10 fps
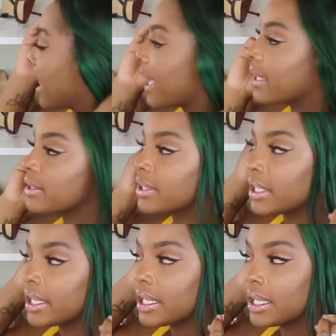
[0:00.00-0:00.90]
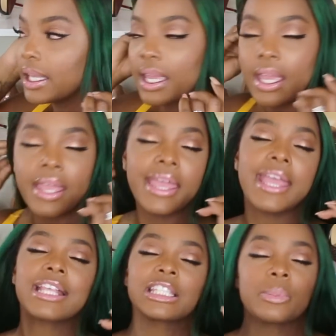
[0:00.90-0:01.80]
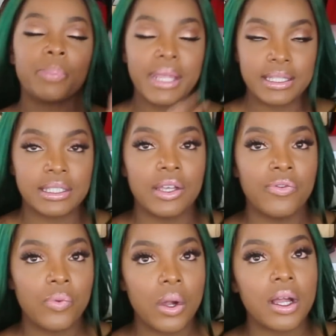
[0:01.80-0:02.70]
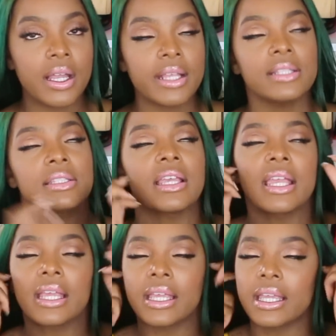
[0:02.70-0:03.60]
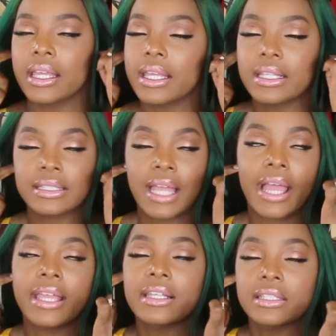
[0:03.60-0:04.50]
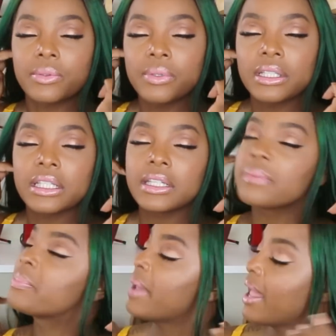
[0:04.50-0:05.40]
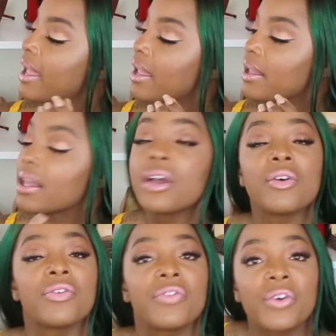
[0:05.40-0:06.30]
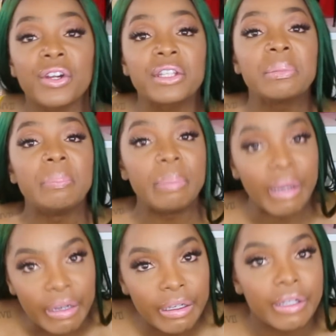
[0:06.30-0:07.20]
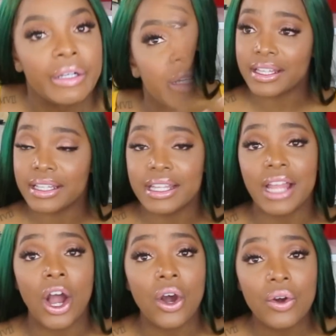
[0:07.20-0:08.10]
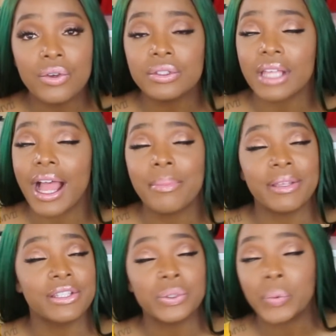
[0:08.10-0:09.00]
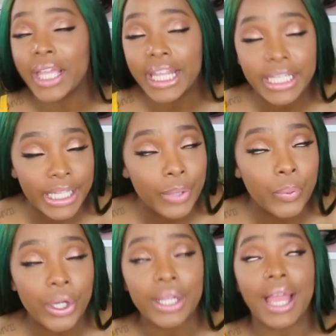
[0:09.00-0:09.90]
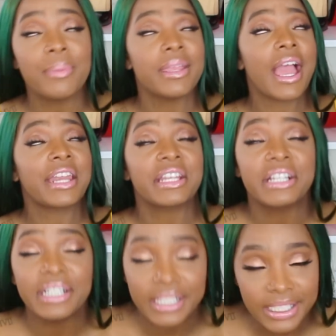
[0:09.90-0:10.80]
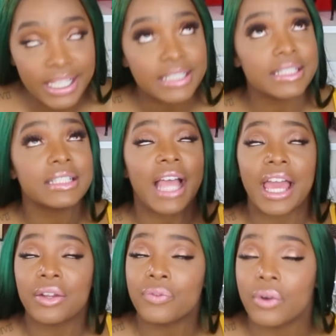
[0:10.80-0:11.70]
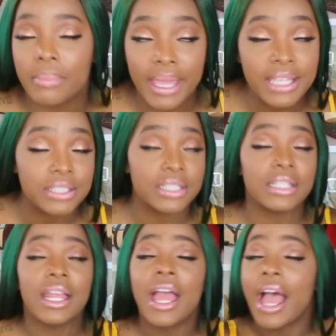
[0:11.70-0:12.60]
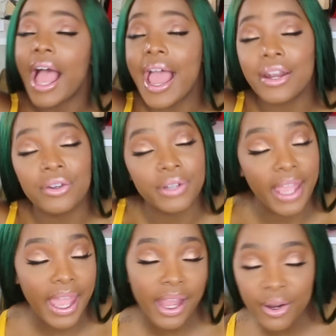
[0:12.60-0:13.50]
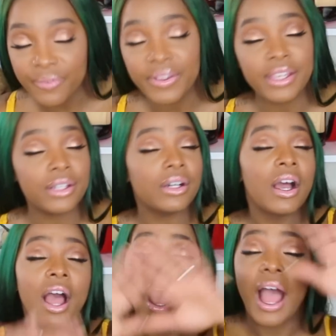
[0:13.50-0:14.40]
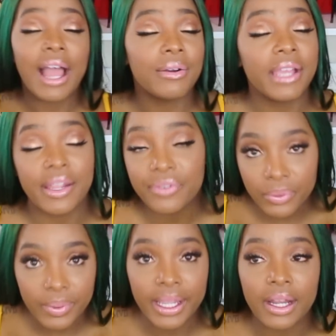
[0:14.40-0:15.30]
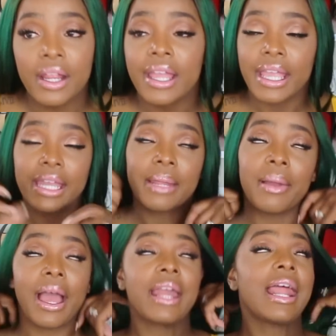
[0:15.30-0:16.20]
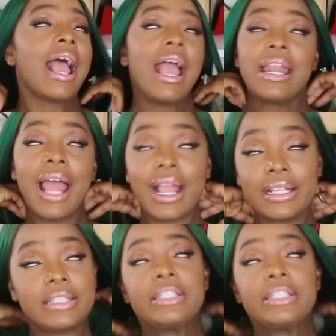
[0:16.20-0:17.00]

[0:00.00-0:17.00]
like the expensive ones and it's not it's a really good bang for you book, It holds. I be sweating at work. I be out in conexes, out in formation, out on the airfield, out everywhere, and I, and I and I can